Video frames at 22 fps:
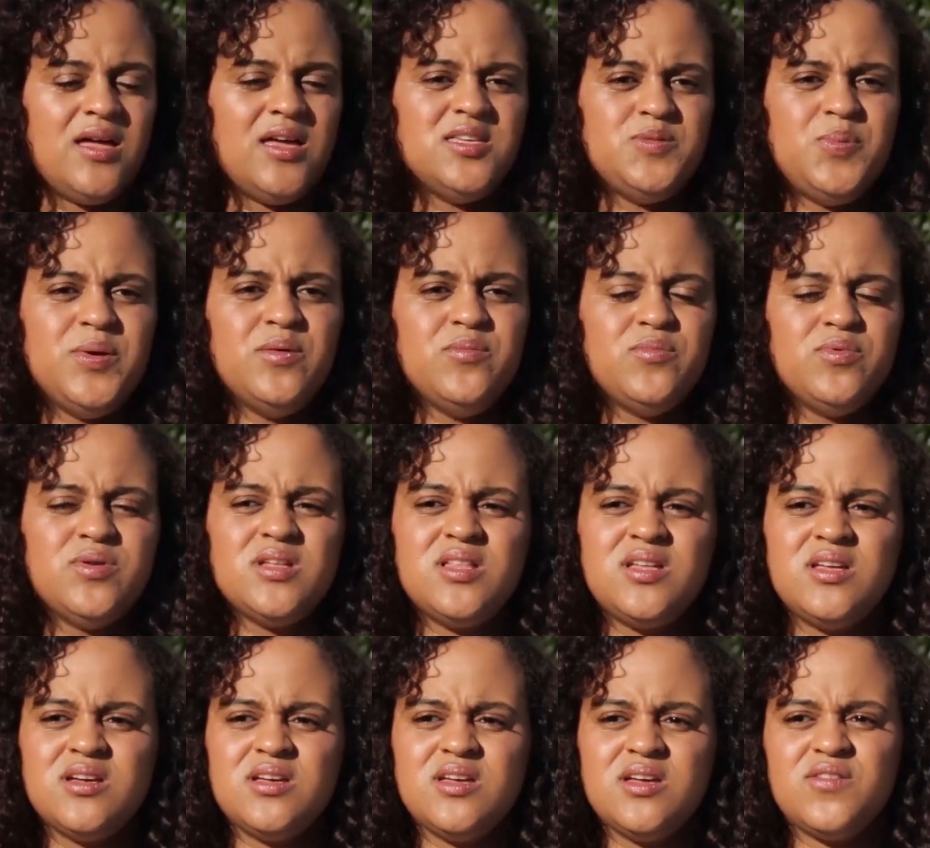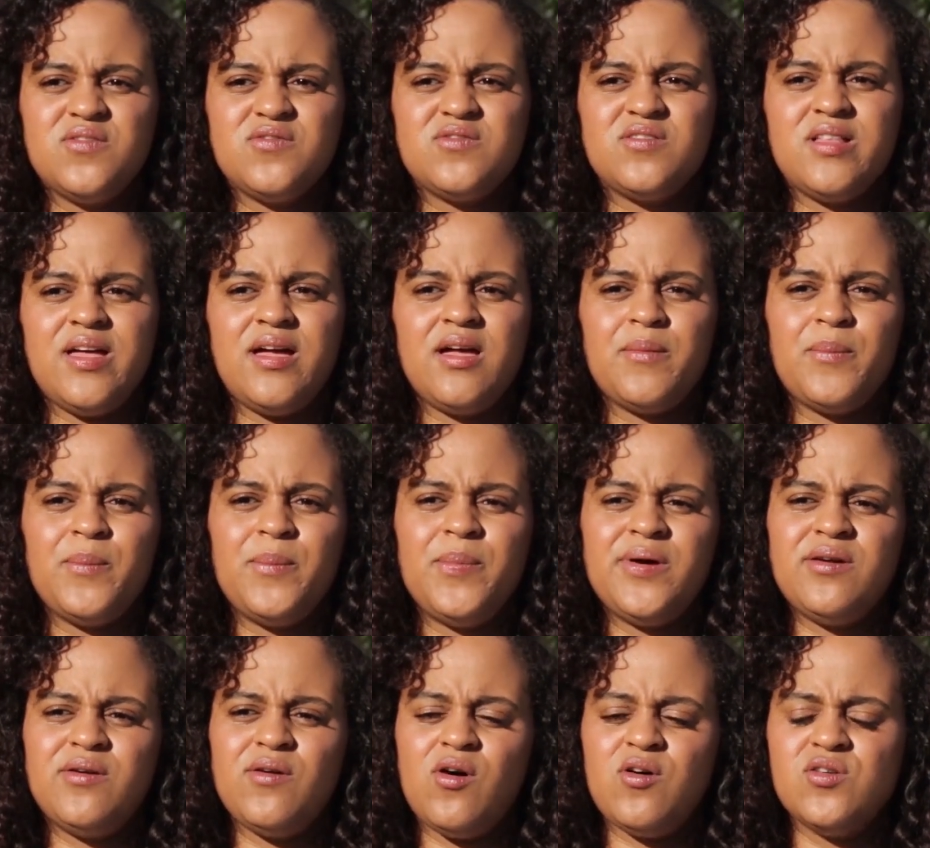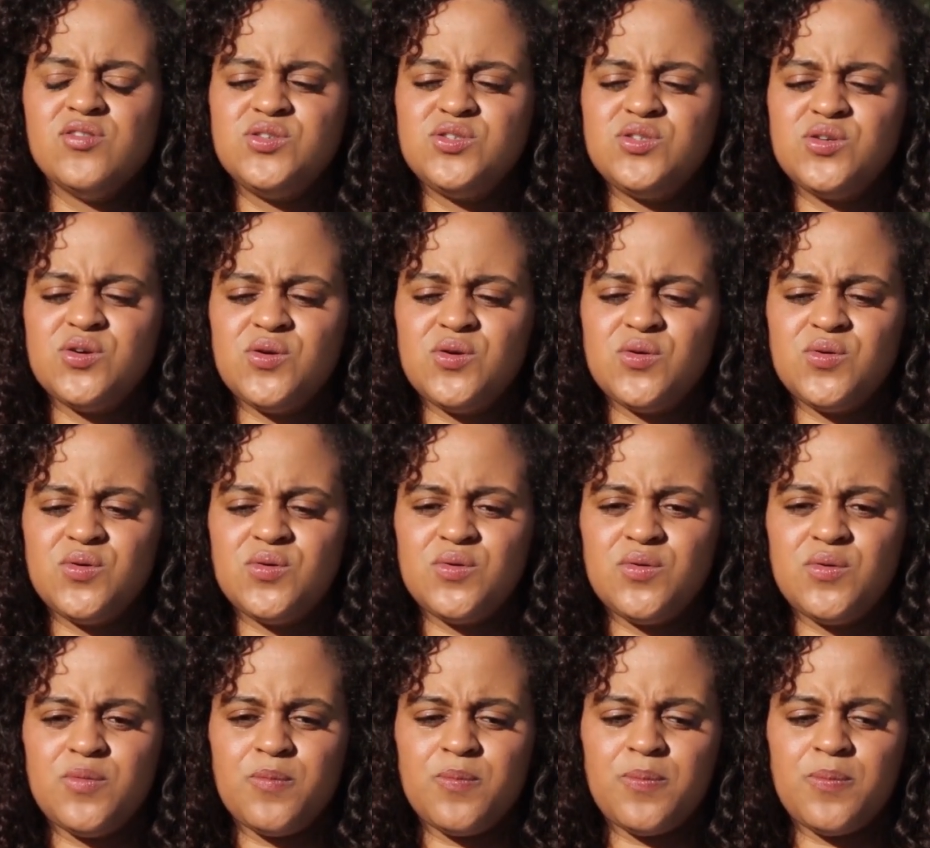It's been really a gift, like, but also,